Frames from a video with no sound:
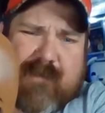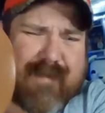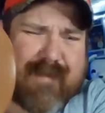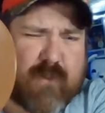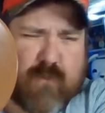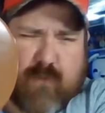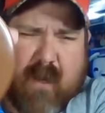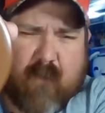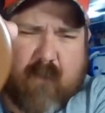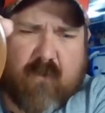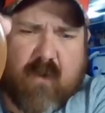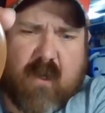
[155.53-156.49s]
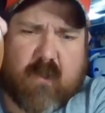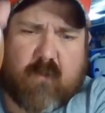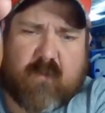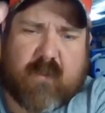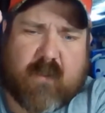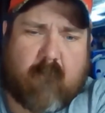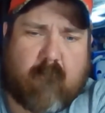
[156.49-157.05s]
like graham cracker with
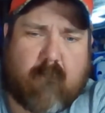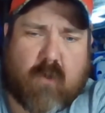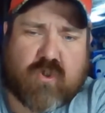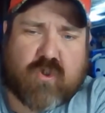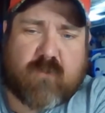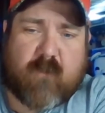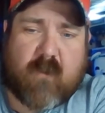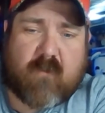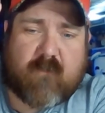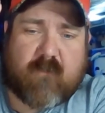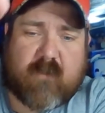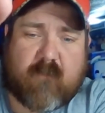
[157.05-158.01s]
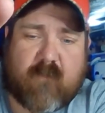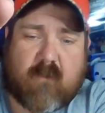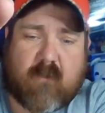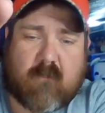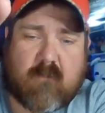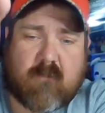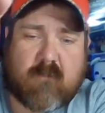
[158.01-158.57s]
like a marshmallow in the middle.